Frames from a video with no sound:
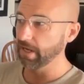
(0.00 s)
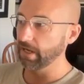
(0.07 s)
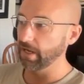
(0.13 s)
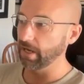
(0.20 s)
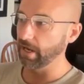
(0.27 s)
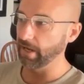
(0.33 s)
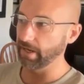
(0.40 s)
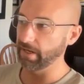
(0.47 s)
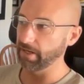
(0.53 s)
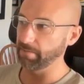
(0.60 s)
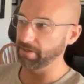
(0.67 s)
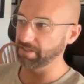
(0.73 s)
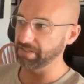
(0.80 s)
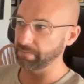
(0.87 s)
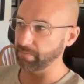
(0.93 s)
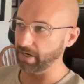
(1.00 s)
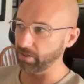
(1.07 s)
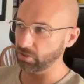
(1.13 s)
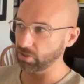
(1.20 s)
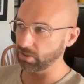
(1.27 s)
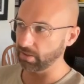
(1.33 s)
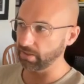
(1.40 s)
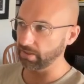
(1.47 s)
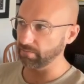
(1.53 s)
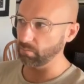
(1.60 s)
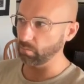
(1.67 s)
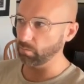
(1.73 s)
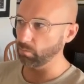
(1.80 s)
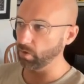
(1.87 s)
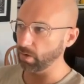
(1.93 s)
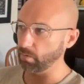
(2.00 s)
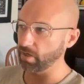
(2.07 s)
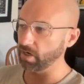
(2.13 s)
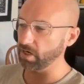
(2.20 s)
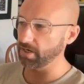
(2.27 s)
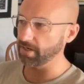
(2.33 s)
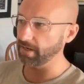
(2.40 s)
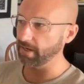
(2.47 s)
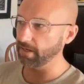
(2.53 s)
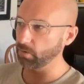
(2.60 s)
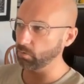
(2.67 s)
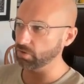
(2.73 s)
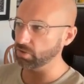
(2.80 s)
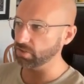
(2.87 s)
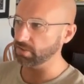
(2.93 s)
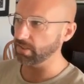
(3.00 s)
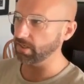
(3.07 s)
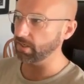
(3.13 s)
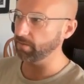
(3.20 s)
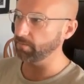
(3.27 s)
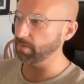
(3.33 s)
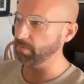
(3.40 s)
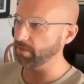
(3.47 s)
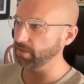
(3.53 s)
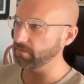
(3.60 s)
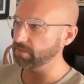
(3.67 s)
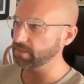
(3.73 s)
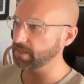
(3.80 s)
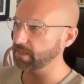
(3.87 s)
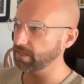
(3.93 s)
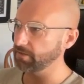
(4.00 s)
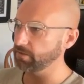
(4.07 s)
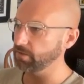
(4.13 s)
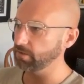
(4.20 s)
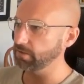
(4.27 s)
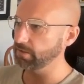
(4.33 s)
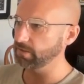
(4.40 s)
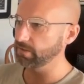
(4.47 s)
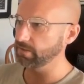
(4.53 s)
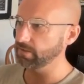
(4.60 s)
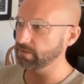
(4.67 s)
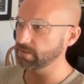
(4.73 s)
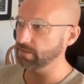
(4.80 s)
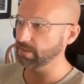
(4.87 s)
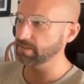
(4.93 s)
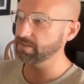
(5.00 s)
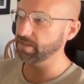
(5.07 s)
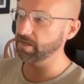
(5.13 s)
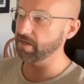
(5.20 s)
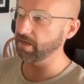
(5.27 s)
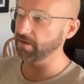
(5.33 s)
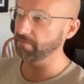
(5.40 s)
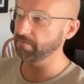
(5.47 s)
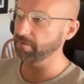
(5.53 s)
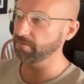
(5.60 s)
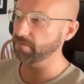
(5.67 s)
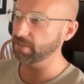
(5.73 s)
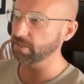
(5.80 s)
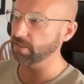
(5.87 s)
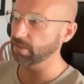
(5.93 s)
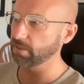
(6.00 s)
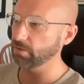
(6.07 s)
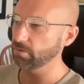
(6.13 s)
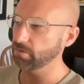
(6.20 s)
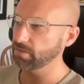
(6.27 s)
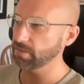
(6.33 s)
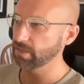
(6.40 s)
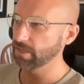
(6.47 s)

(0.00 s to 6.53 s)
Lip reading: especially where we are now, which is I believe this is the 9:50 close.